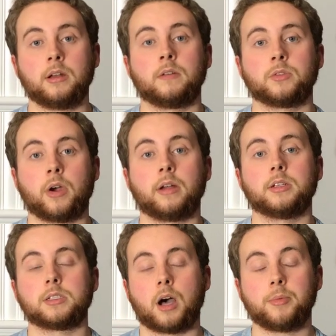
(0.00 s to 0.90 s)
of trying to
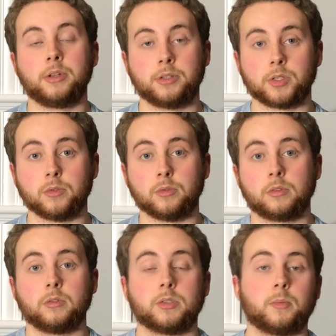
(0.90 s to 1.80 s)
stop an issue
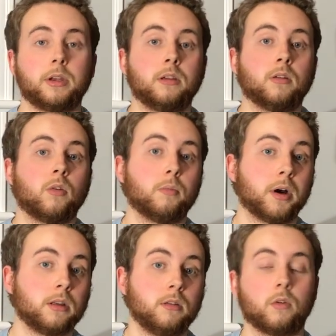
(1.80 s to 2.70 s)
through spending your own
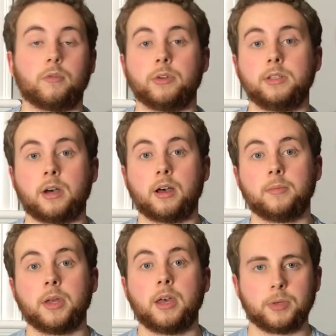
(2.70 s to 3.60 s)
money or free
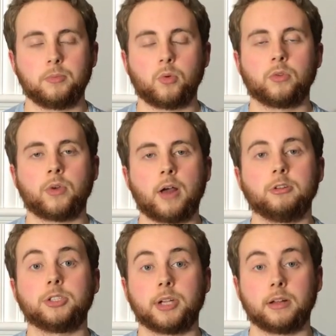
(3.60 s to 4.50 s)
time, people would rather
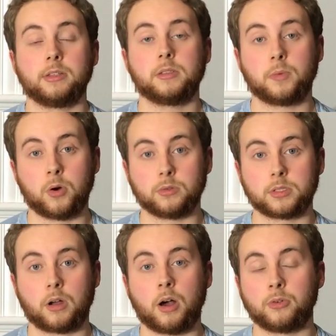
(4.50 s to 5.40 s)
share these posts
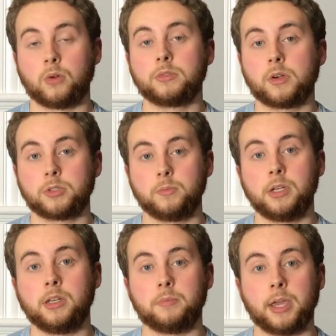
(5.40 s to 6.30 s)
on their own social
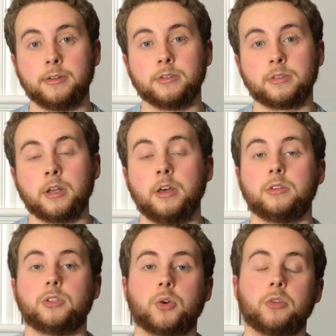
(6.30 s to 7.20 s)
media pages to
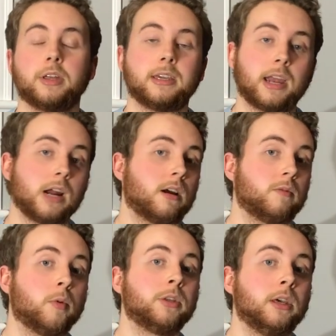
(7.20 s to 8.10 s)
show that they care enough
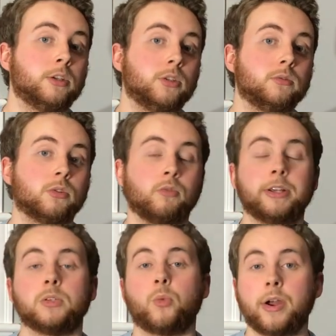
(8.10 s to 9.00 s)
about the issue to raise
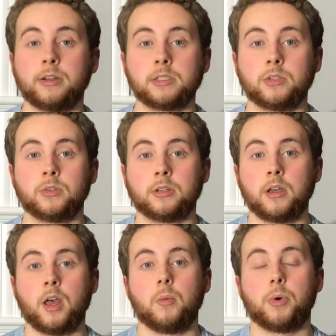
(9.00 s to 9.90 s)
awareness to it,
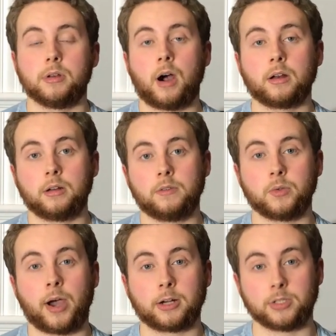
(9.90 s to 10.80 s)
but not enough to
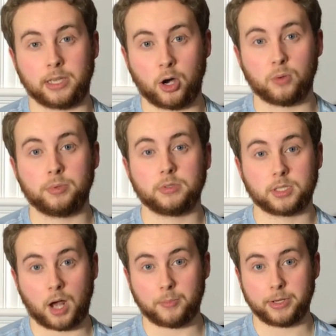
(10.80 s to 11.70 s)
actually help
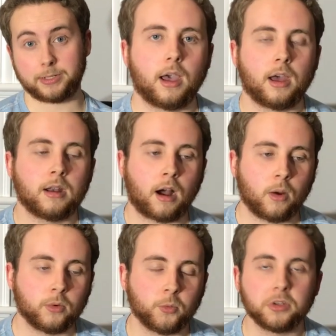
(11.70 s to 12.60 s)
stop it. And I
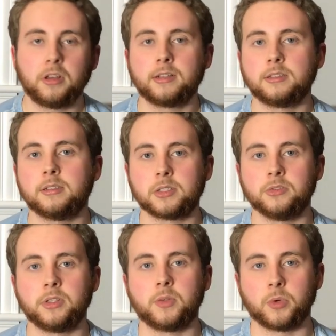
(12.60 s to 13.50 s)
would really like to
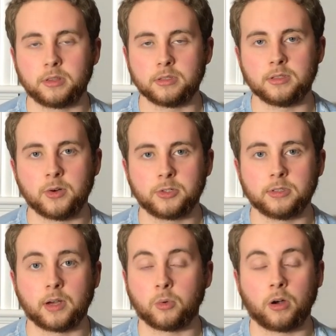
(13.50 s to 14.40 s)
disagree with this notion
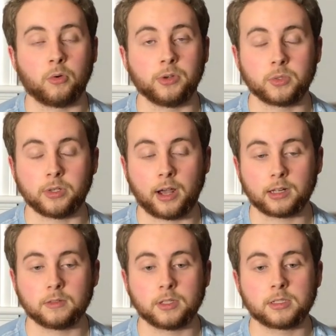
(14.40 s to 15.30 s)
that we're all retweet
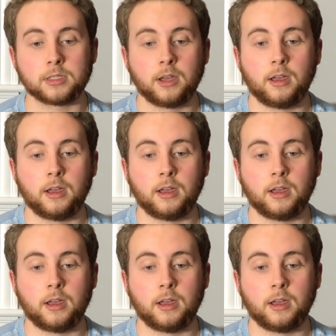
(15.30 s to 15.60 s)
activists.